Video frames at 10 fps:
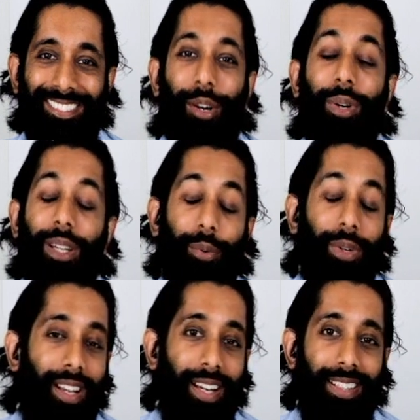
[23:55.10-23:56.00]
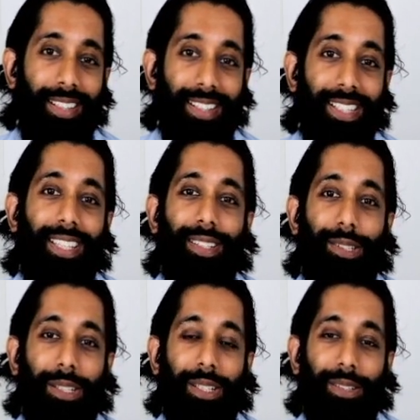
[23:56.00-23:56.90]
Well, we like listening
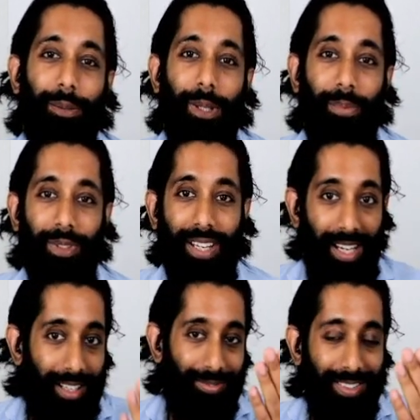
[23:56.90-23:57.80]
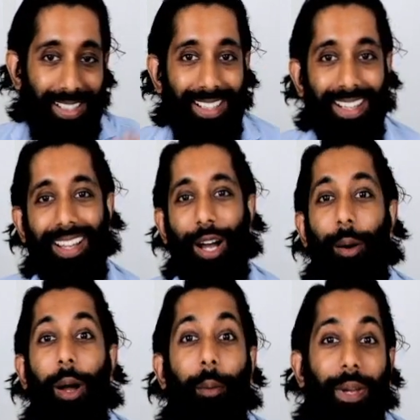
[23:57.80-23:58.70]
to people that have
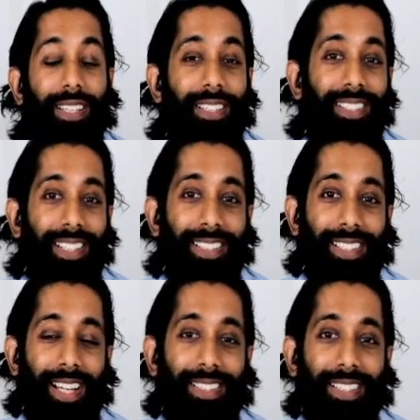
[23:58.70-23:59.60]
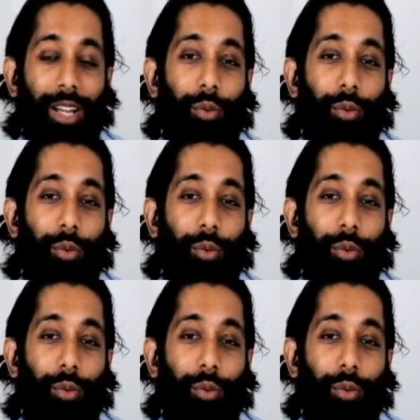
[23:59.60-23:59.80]
opinions and insights, and